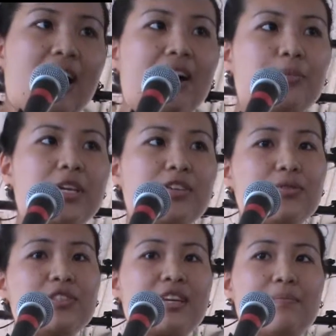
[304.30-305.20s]
Uh, we
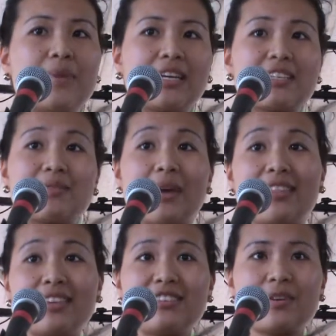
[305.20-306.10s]
used a mixed
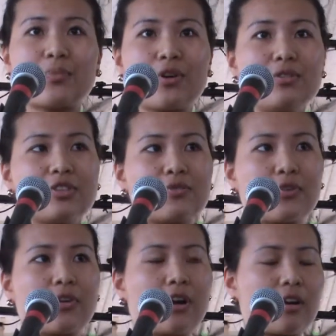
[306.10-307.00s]
methods approach for
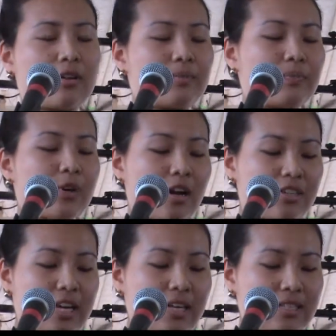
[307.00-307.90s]
our
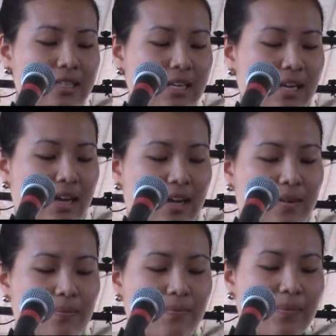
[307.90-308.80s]
project.
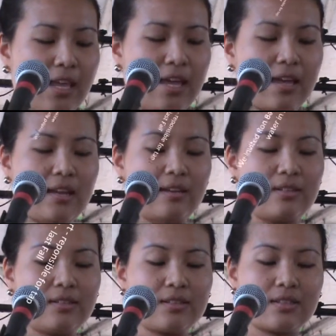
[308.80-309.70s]
Um,
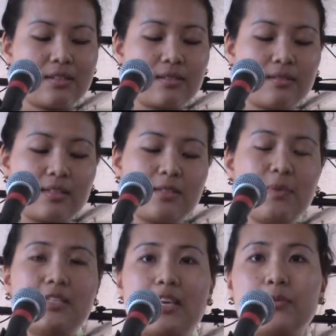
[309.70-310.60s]
and this
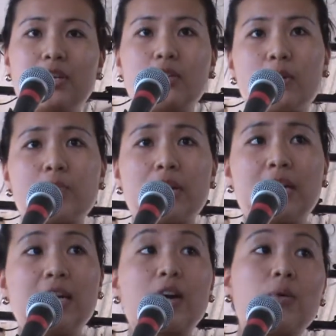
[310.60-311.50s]
means that we
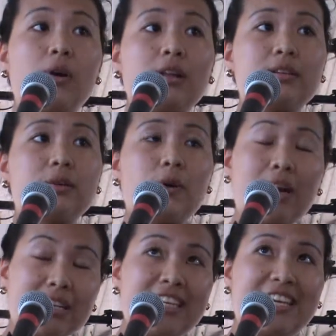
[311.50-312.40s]
incorporated a
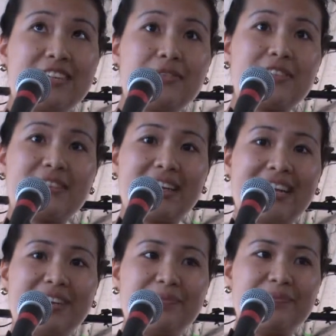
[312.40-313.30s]
quantitative
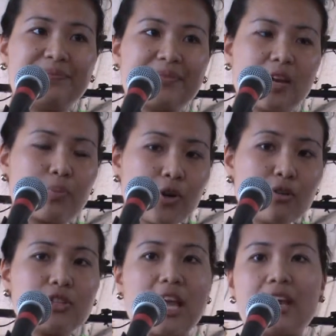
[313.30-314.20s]
um,
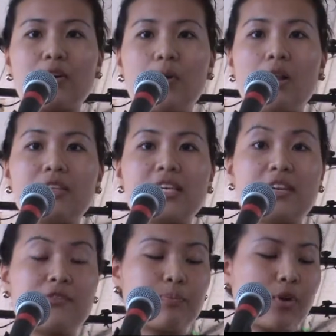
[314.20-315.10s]
approach and a
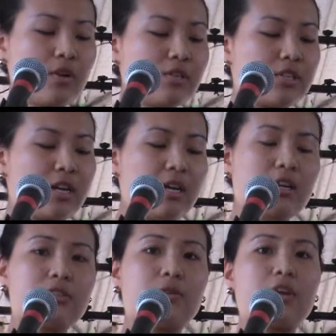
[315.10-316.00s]
qualitative approach.
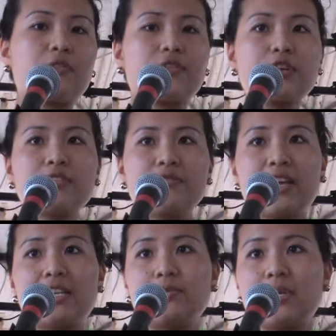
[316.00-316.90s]
So in our first
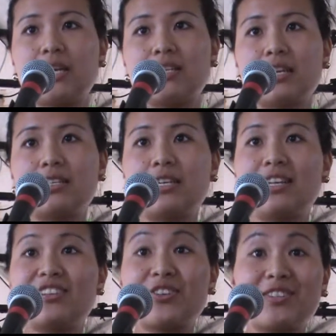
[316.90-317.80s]
phase, we conducted
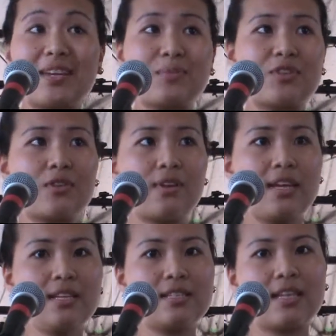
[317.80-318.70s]
intercept
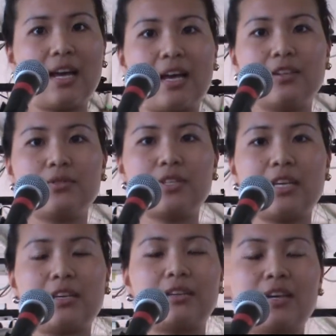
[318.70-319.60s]
surveys uh,
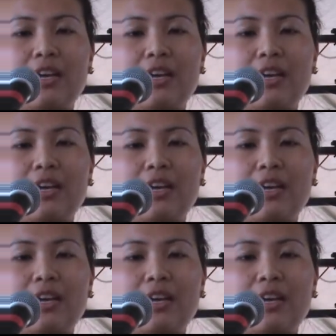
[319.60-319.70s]
using